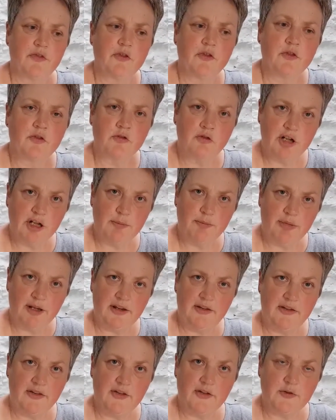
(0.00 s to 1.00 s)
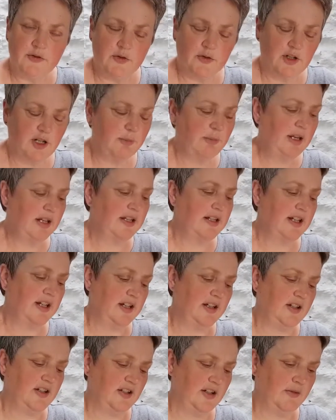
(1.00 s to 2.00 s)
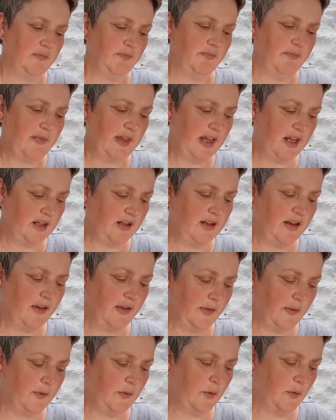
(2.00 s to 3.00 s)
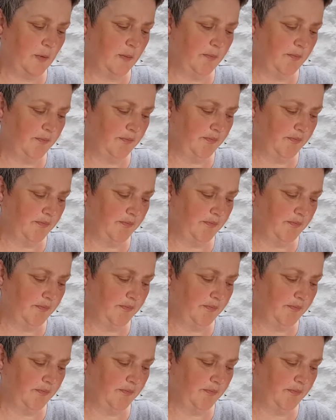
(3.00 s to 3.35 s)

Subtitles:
3 pieces of documentation and this form.